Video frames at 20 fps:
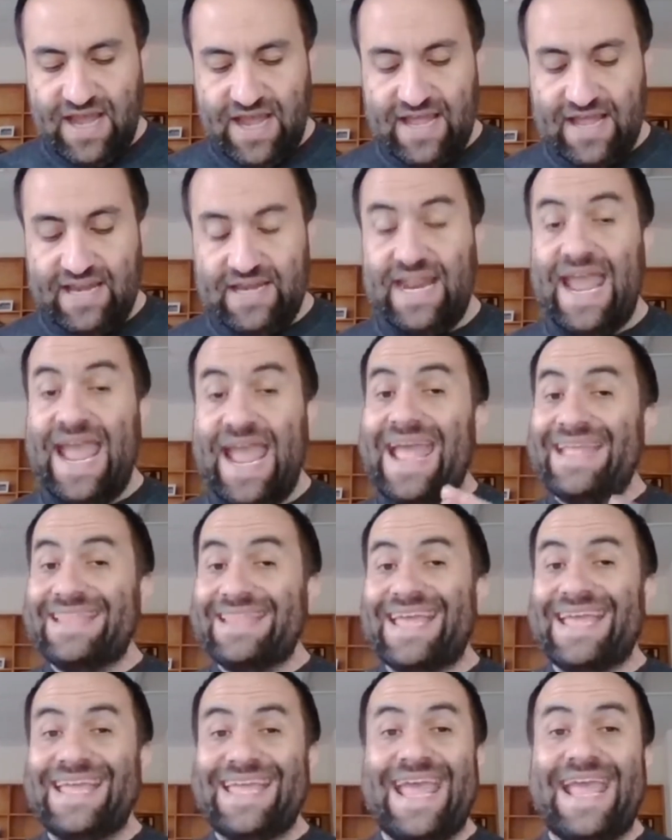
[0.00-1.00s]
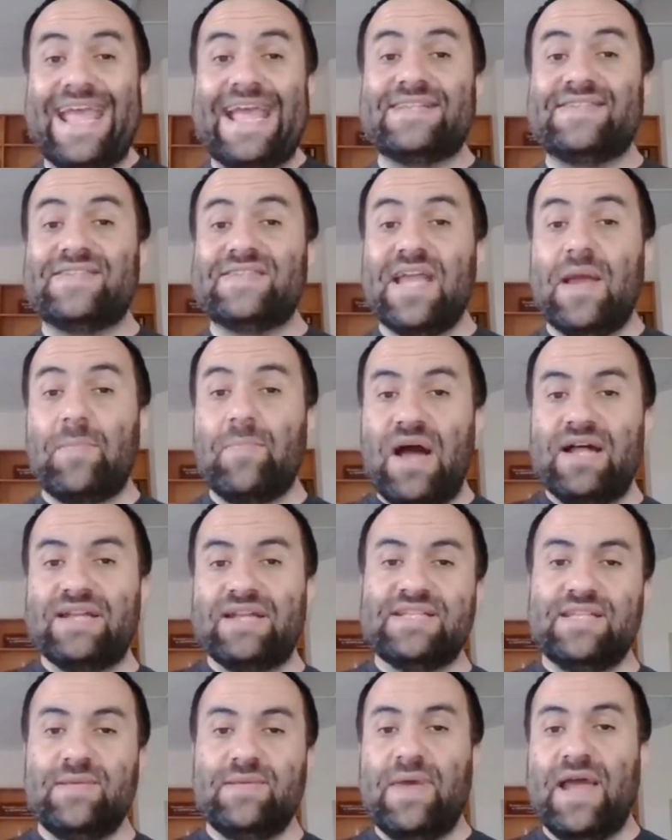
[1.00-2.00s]
And they can't step
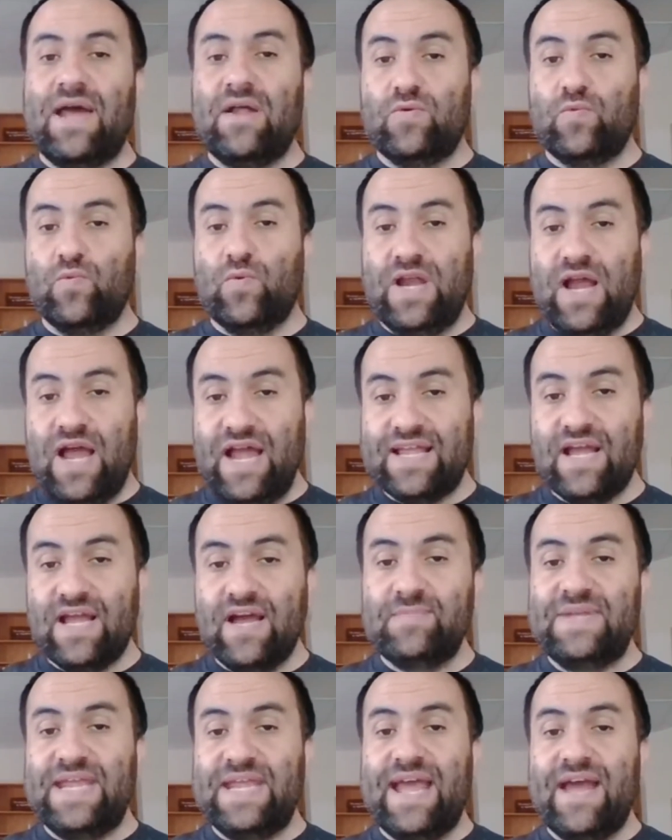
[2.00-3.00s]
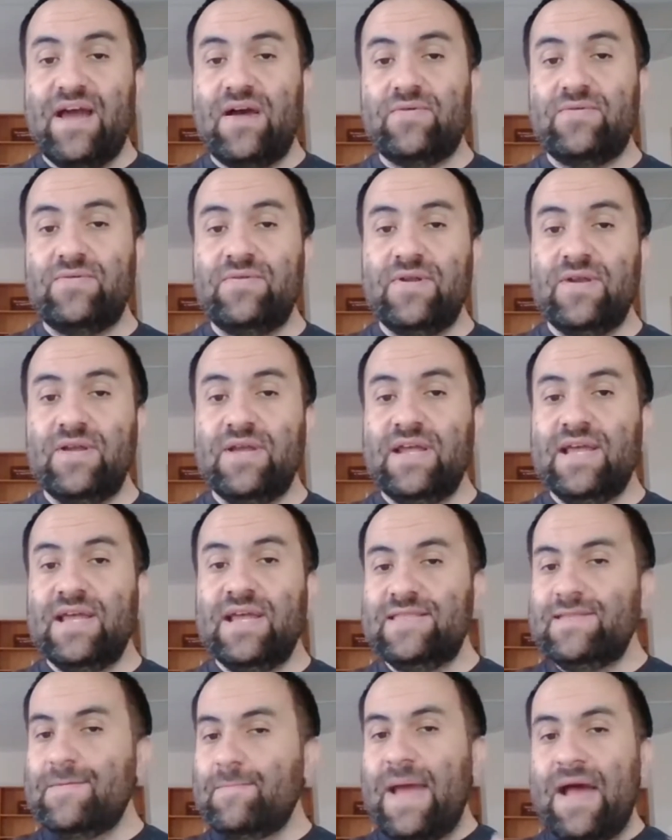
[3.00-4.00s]
onto the mountain. When I come down,
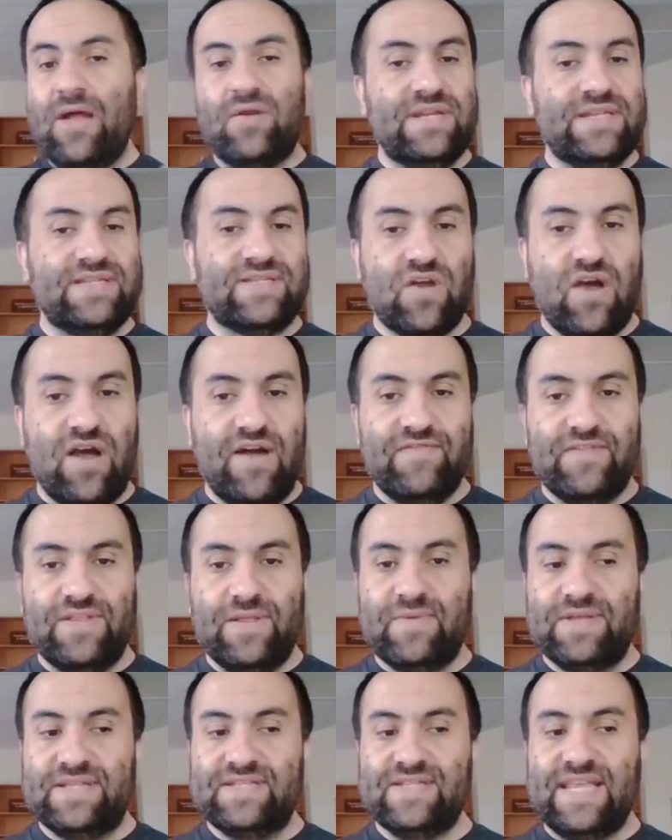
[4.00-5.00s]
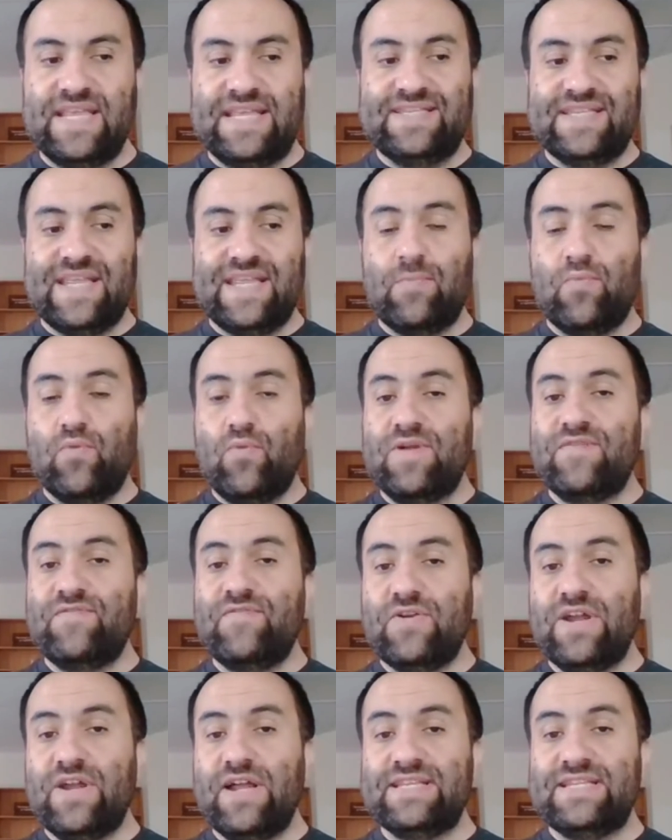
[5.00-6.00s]
the mountain is off limits. They step one
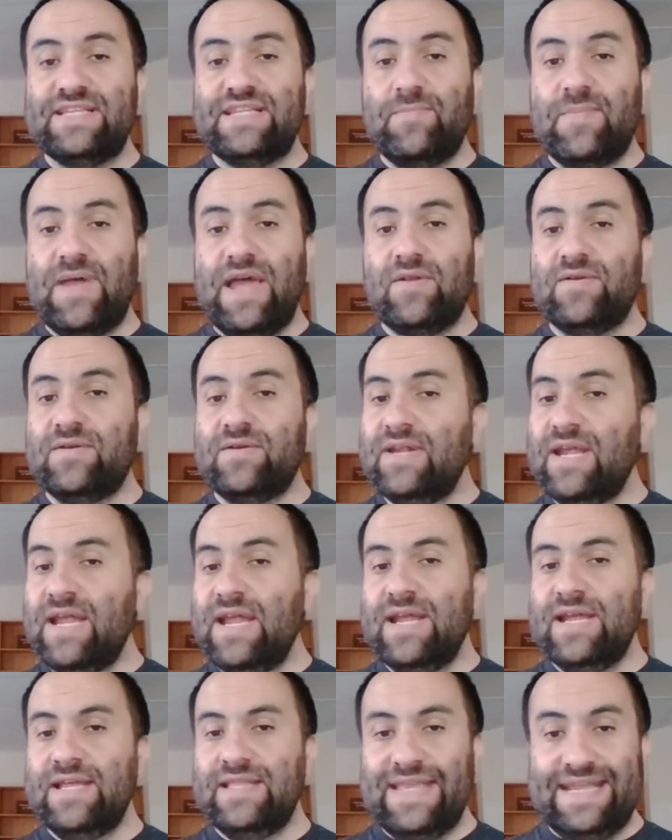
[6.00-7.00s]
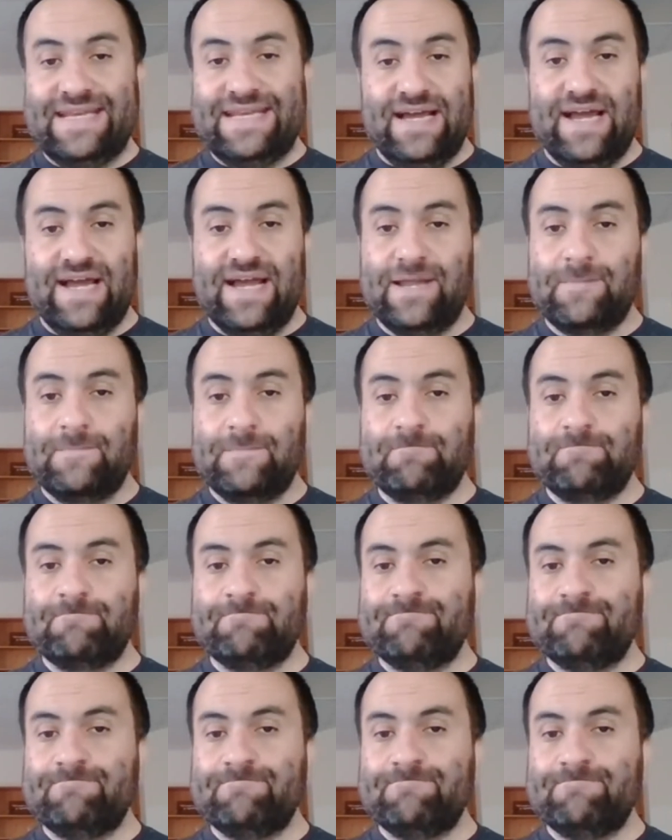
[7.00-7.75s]
foot onto the mountain, they die.